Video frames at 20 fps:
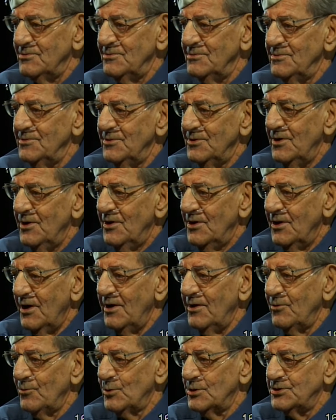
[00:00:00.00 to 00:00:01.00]
In other words,
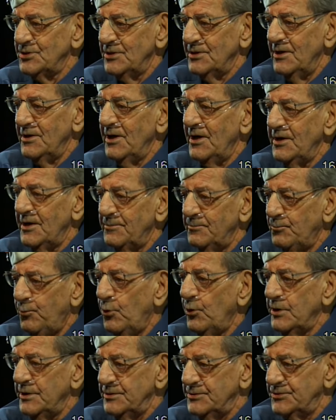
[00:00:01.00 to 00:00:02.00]
I had points.
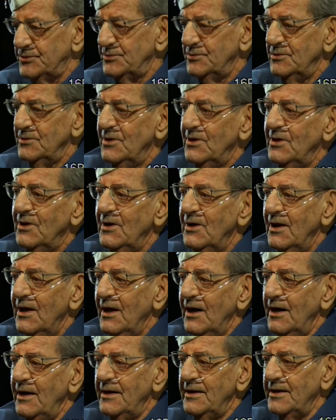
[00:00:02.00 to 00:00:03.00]
I
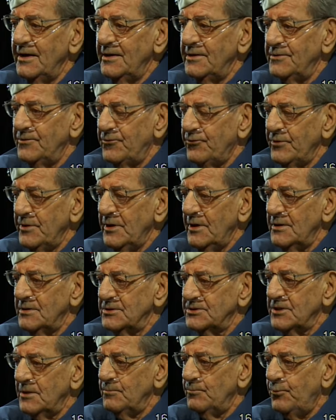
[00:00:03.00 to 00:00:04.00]
had 300 some
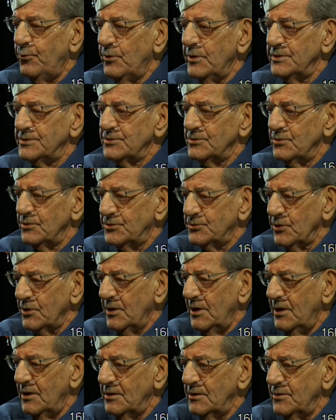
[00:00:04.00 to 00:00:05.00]
points. It only took
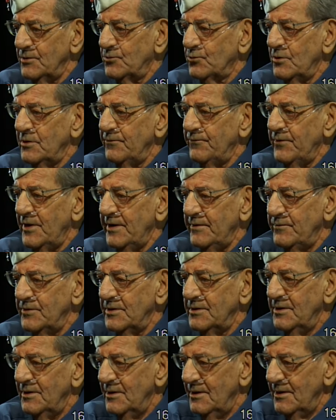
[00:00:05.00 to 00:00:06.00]
125 to,
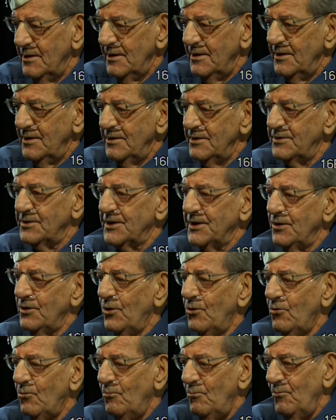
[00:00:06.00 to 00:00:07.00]
to get home,
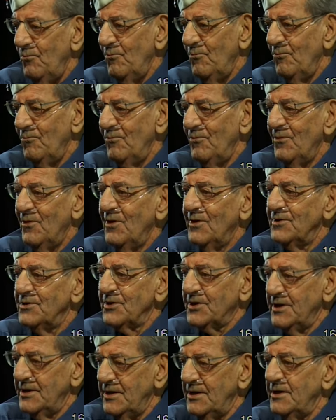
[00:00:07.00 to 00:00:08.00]
to get on the
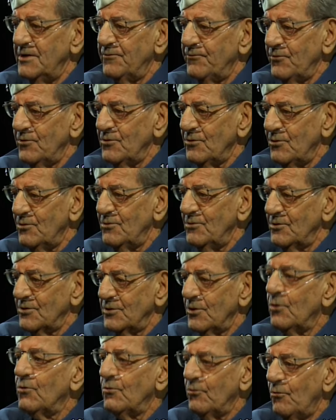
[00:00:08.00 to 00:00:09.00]
furlough or go home
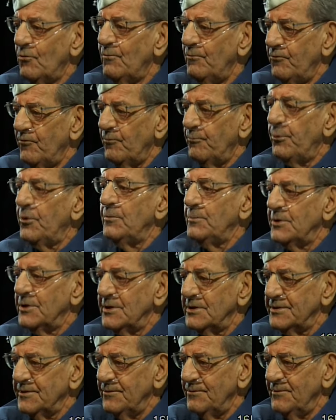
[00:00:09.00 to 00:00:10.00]
for permanently,
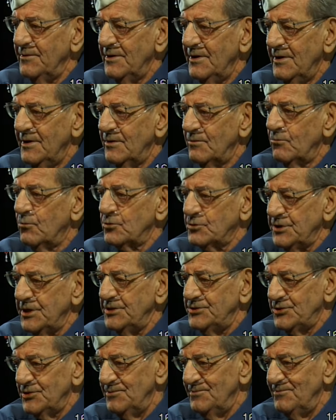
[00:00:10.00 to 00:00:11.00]
rotation,
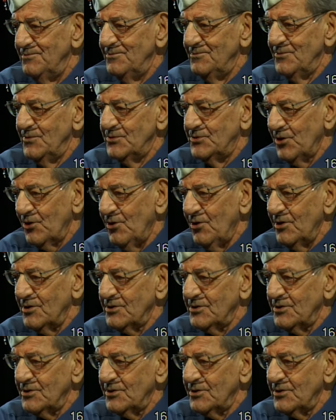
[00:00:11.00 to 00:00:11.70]
what you call it today.